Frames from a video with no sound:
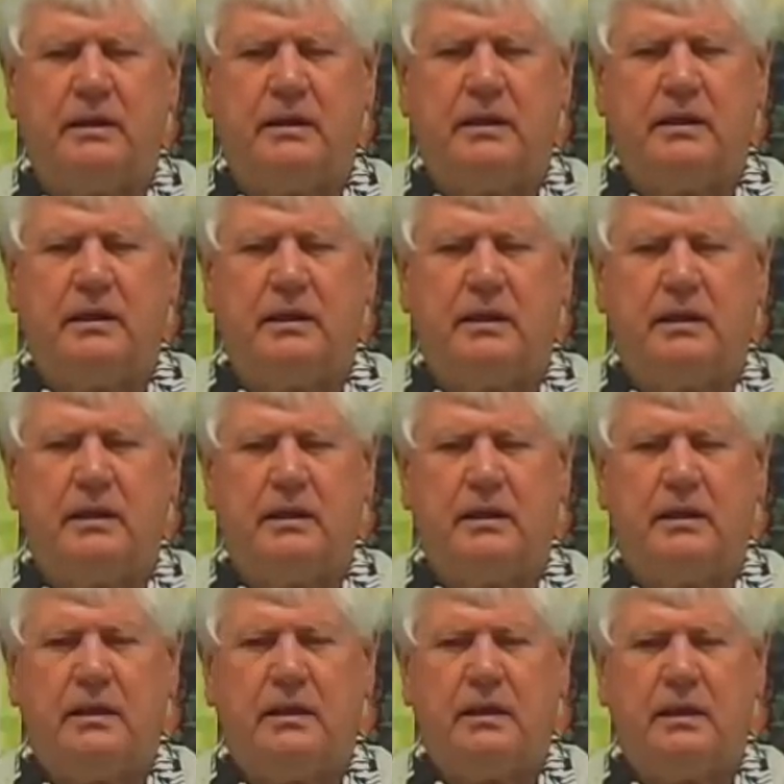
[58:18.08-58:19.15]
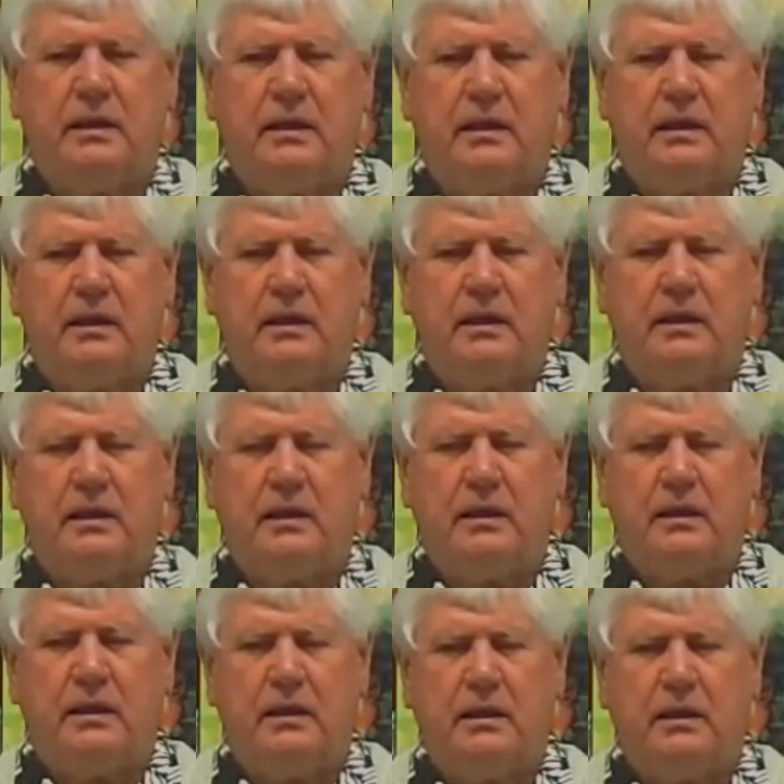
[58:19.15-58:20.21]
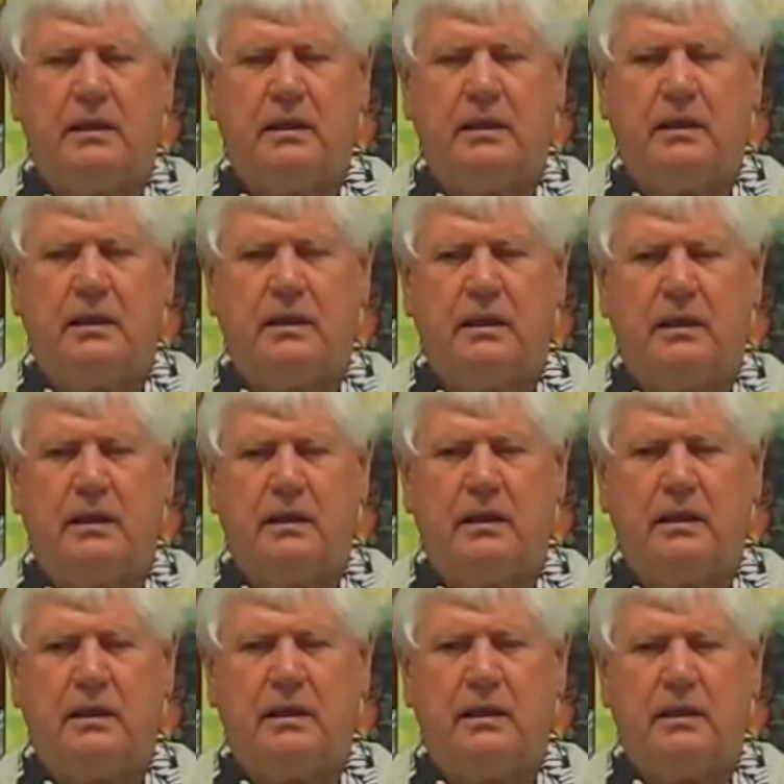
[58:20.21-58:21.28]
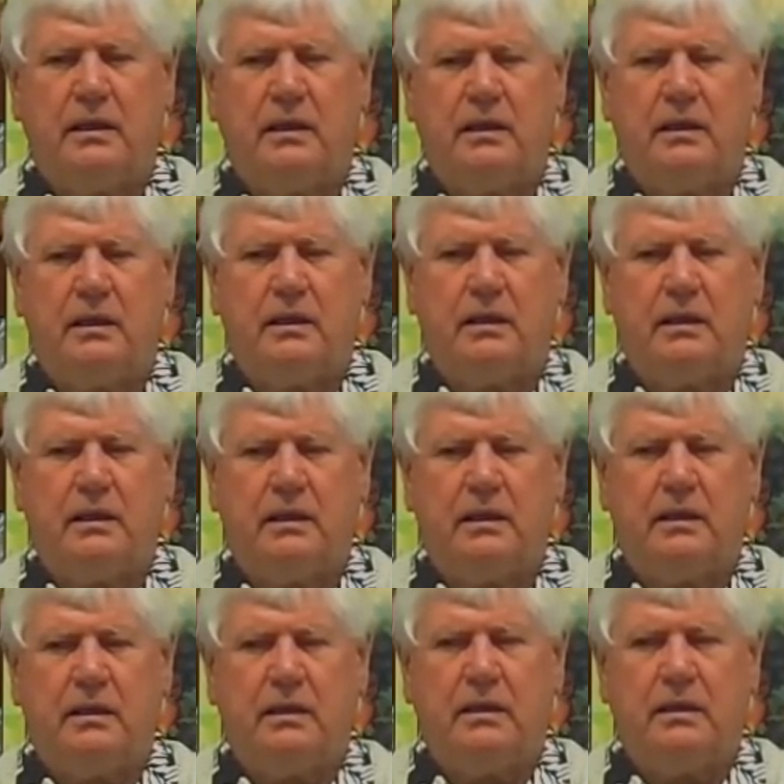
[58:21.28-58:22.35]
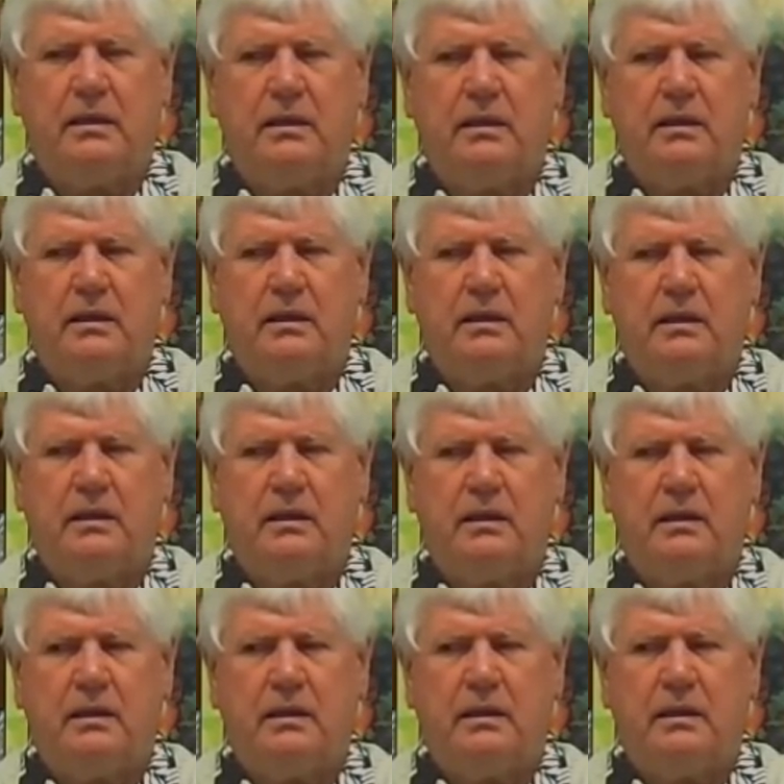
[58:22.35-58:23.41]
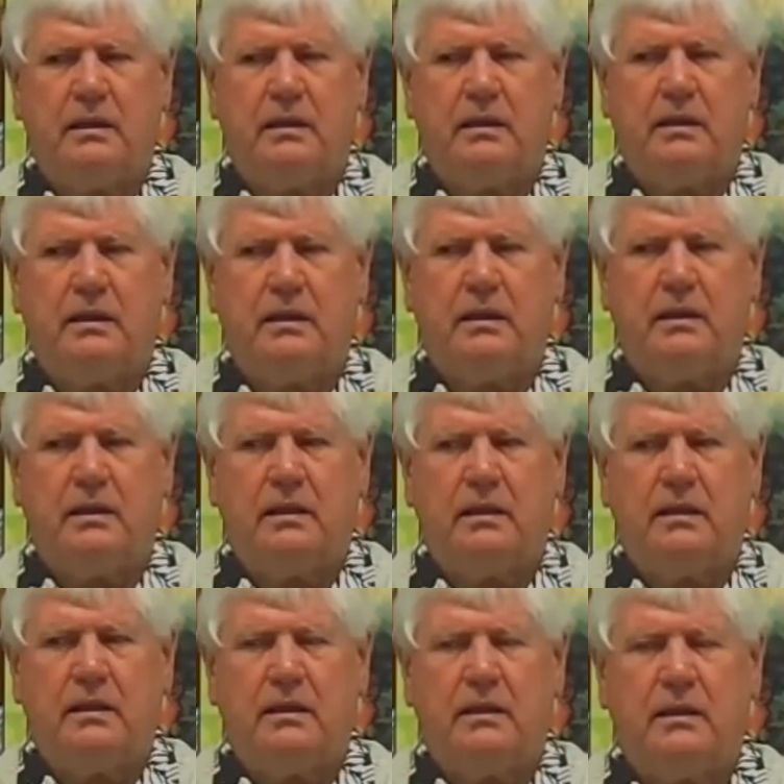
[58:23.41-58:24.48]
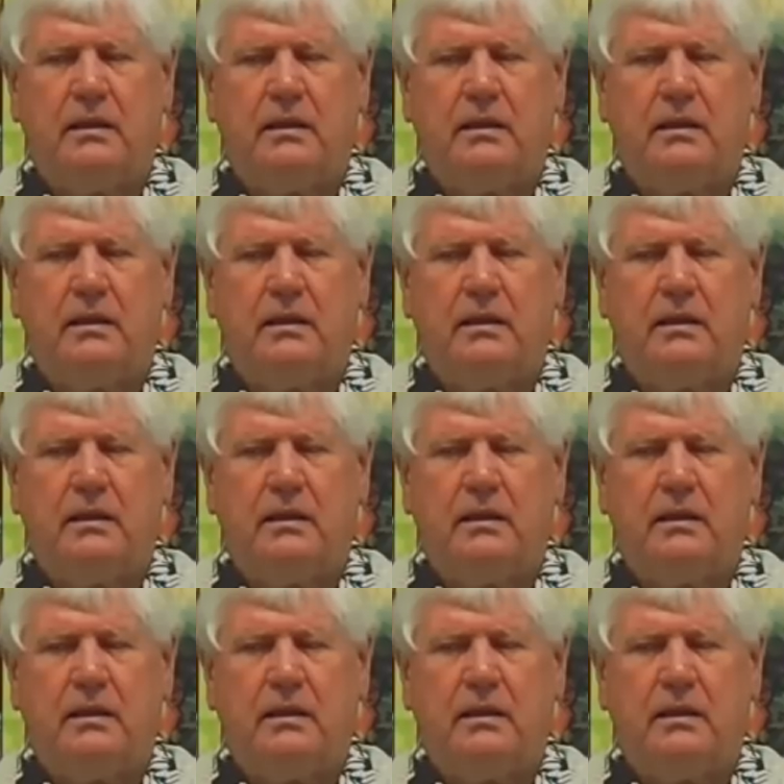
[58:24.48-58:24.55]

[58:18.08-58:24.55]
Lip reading: Nothing is said.